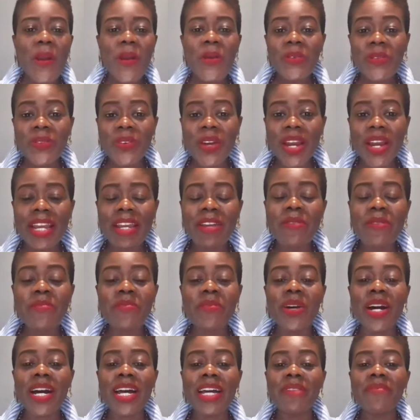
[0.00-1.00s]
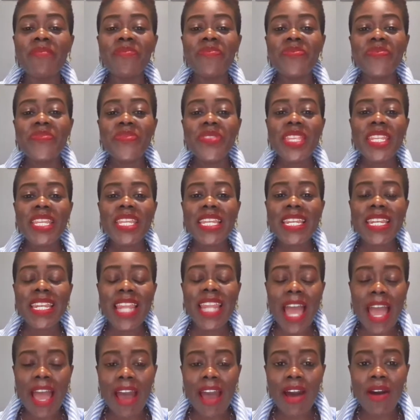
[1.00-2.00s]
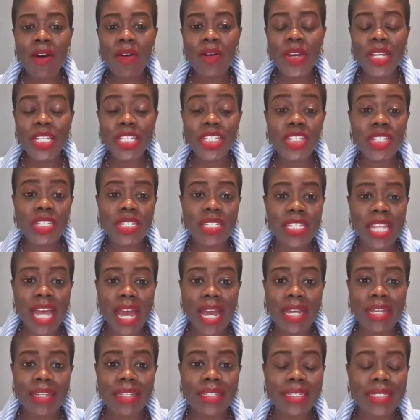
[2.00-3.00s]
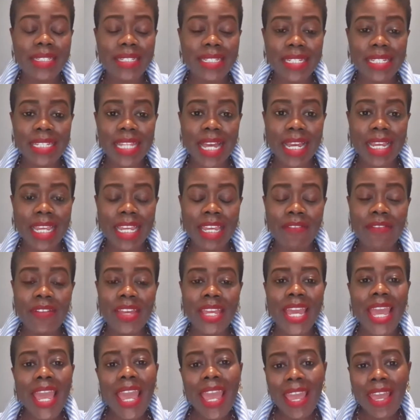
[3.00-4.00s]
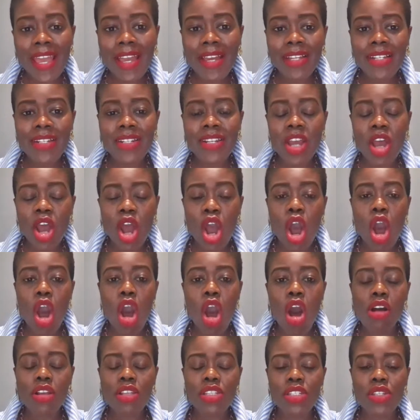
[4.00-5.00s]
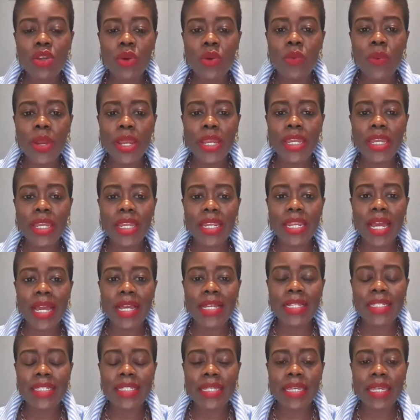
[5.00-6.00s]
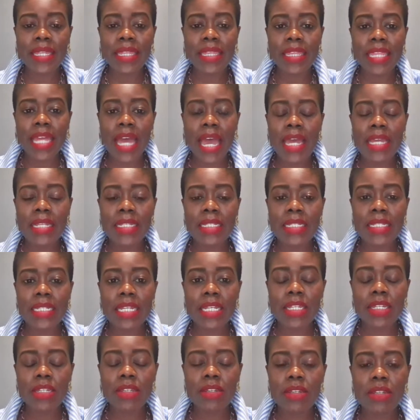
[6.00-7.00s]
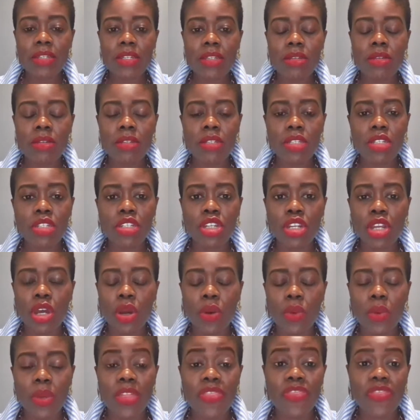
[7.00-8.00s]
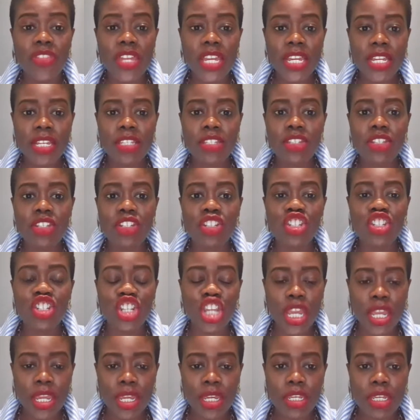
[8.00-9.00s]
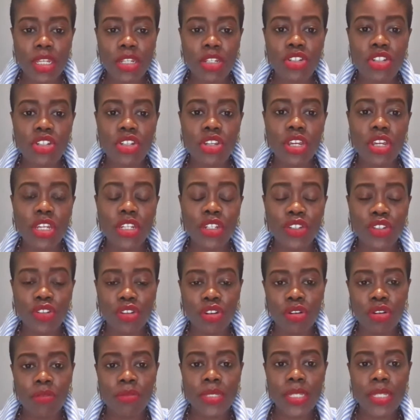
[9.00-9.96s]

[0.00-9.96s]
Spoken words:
right? But now it's just not giving. And also recognizing that things change in terms